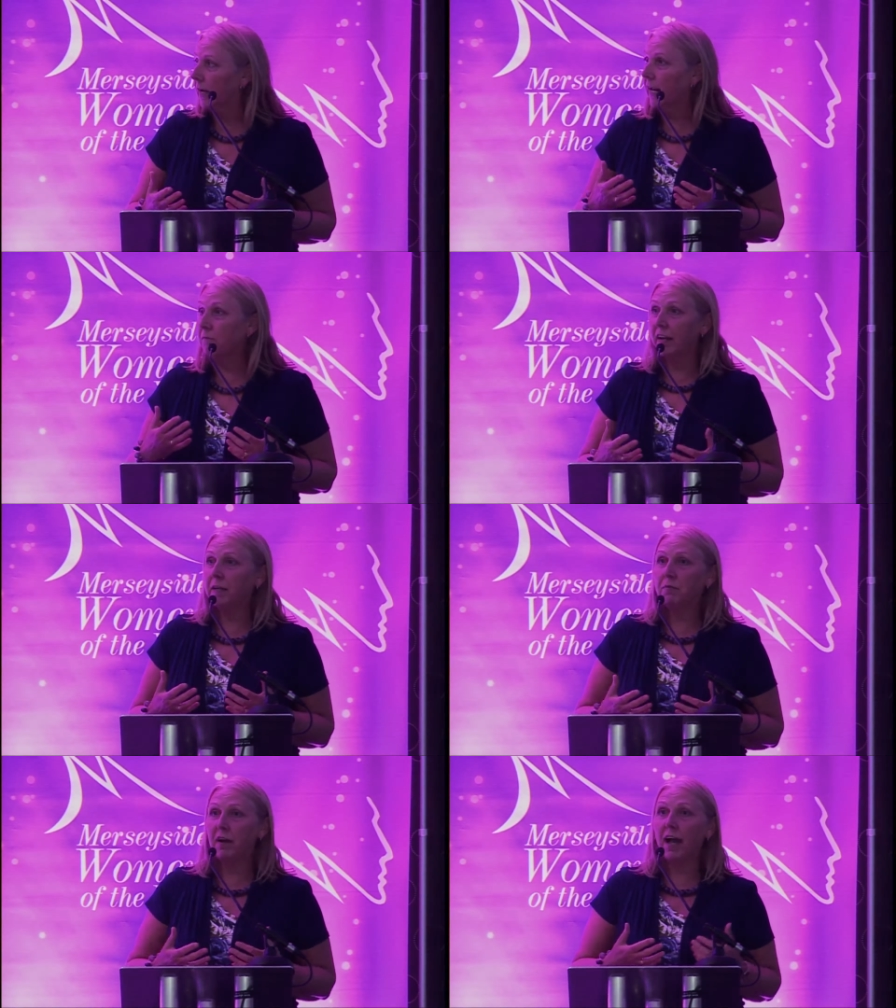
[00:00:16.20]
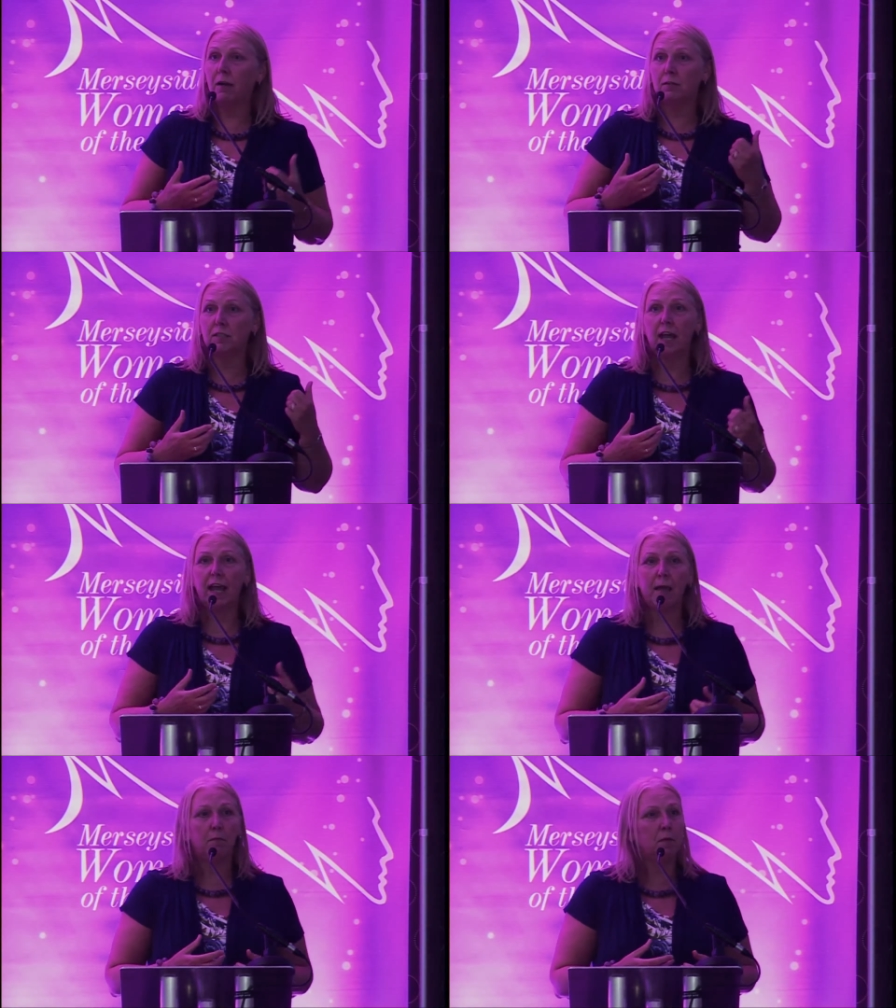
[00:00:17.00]
And I'm very proud
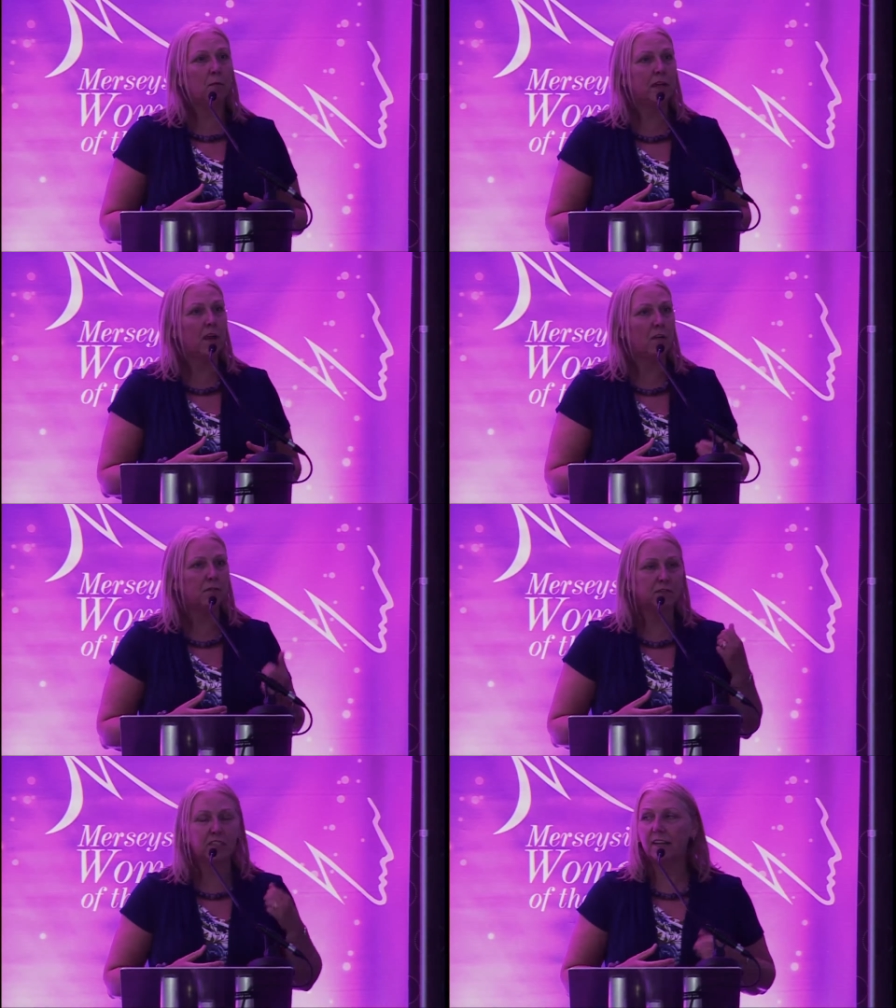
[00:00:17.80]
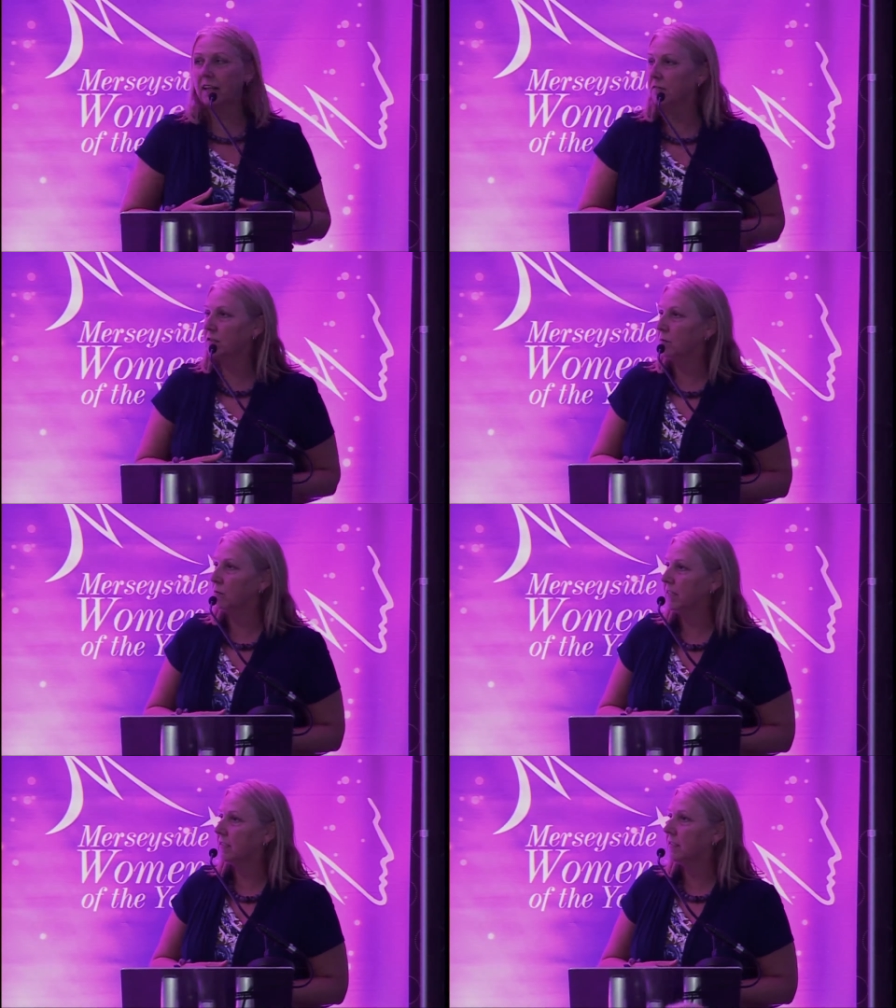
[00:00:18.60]
um, on behalf of 10,000
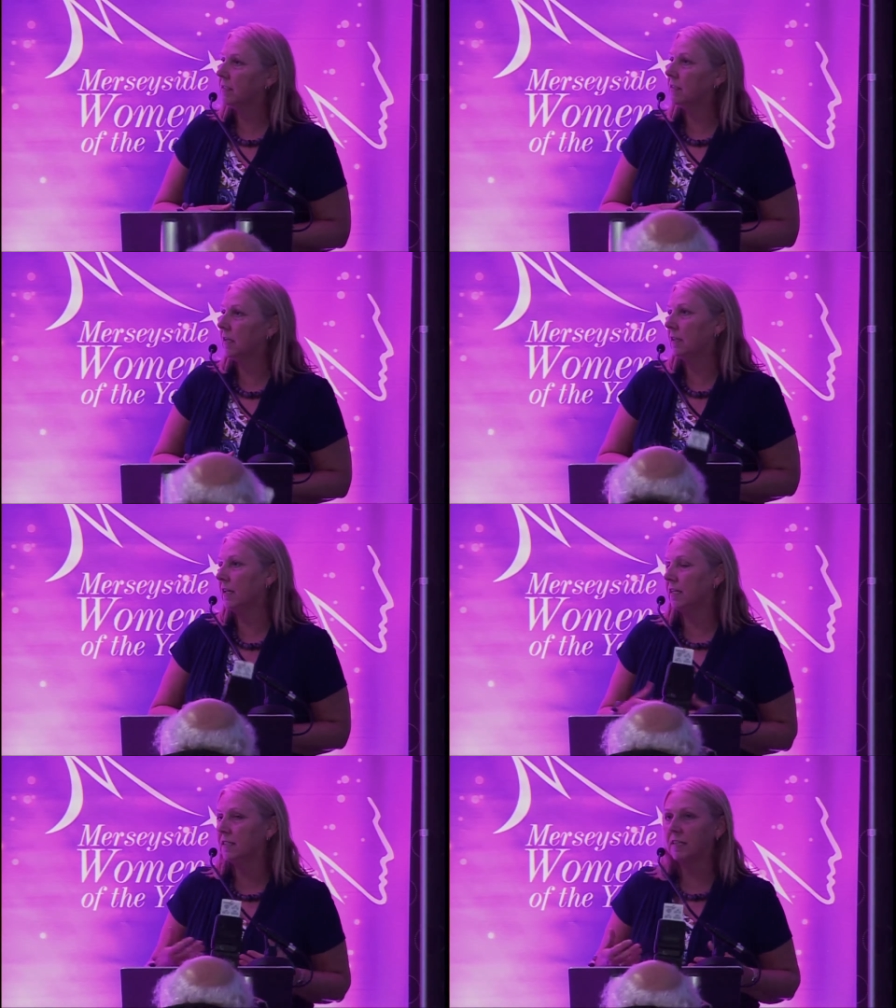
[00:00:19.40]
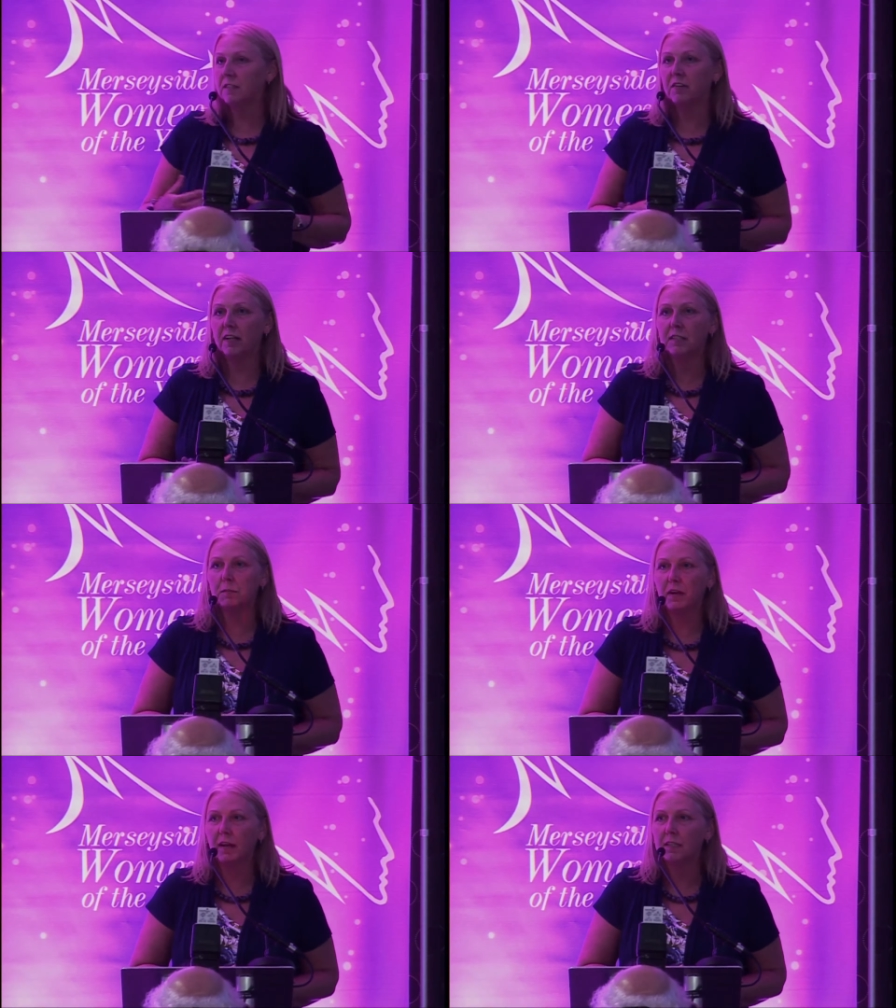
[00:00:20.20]
small businesses and the Centre for
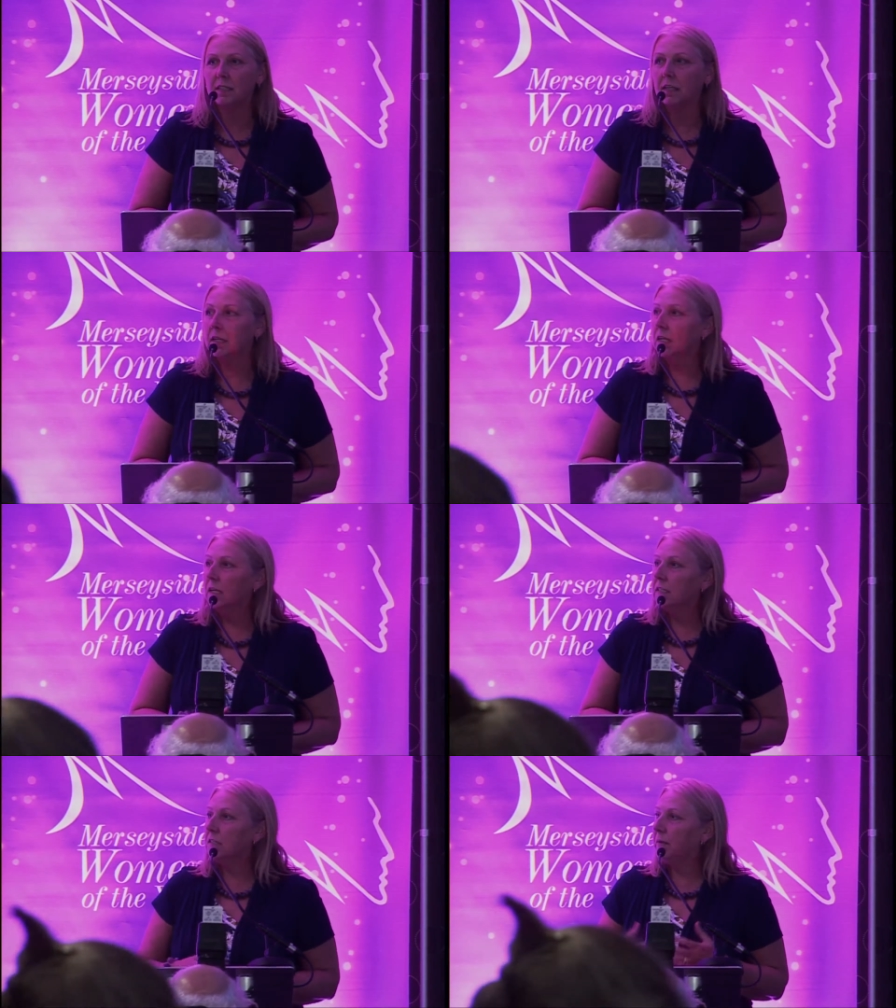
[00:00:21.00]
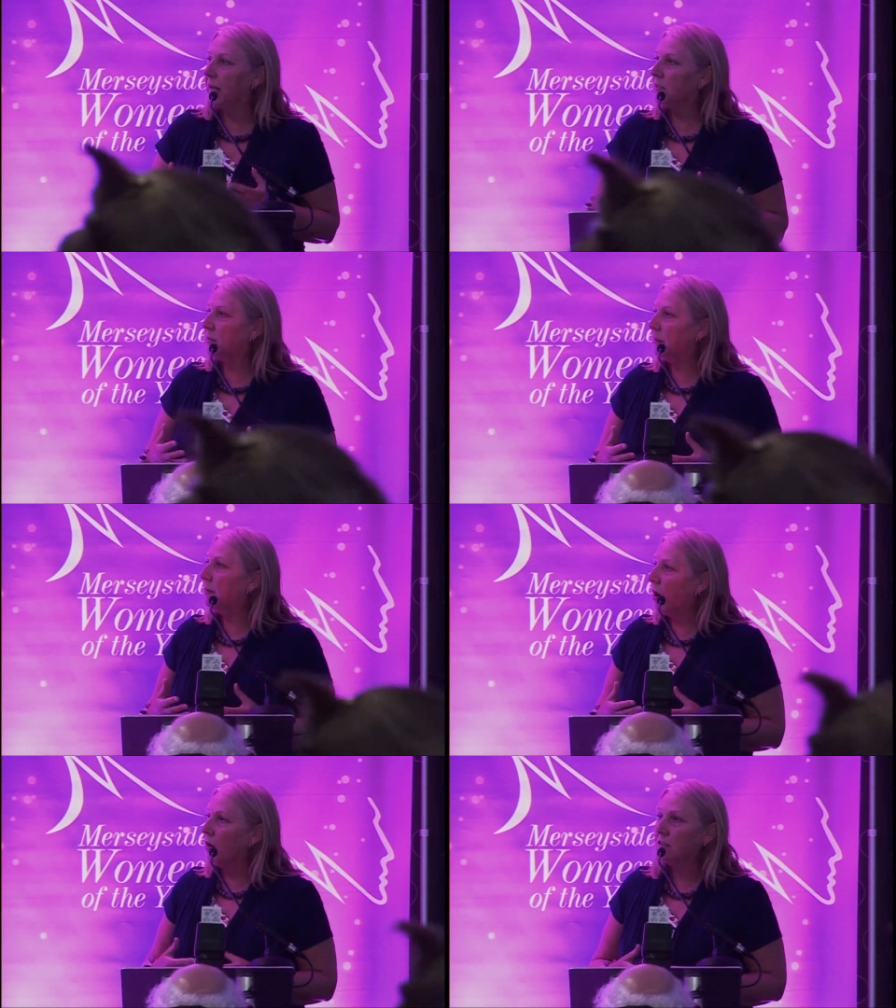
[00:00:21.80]
Enterprise to be able to be
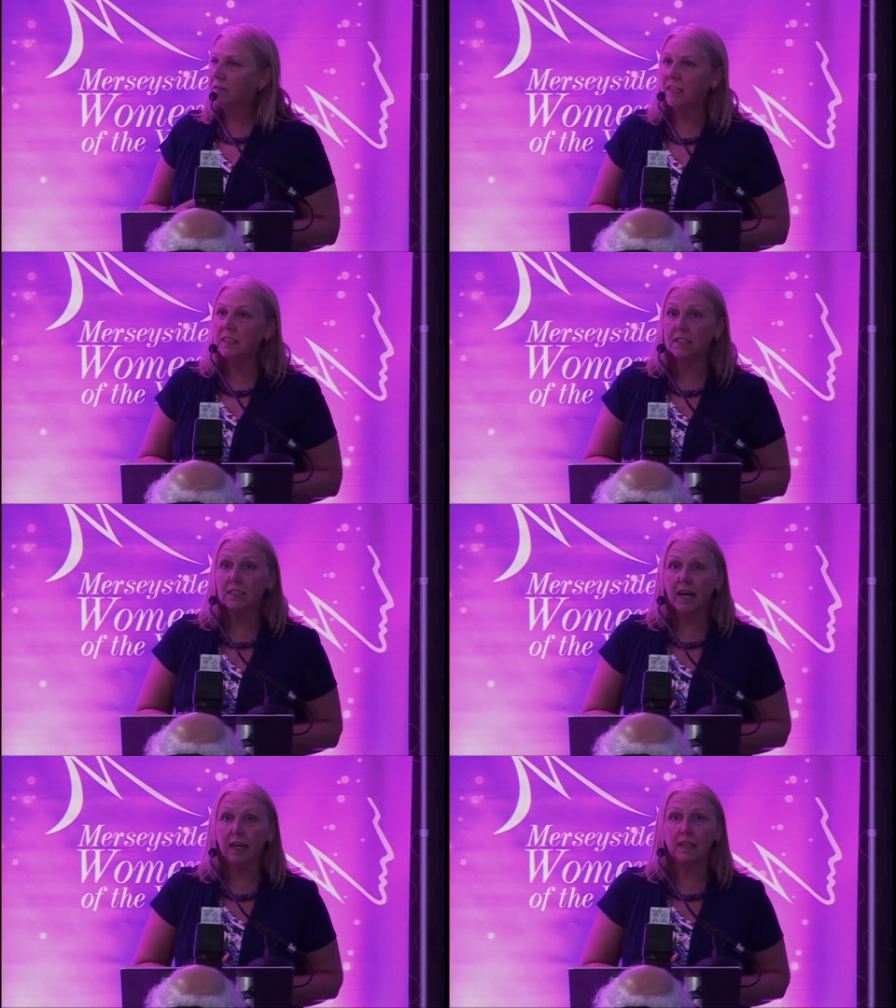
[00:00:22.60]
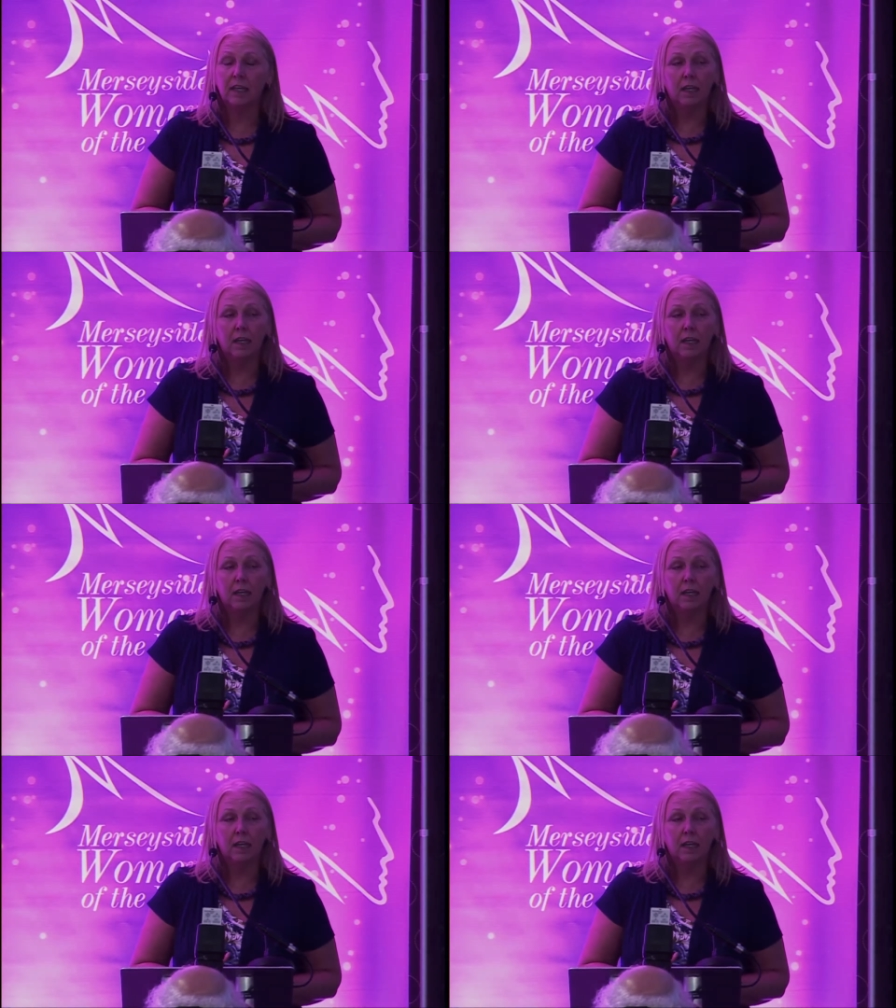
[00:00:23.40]
part of this today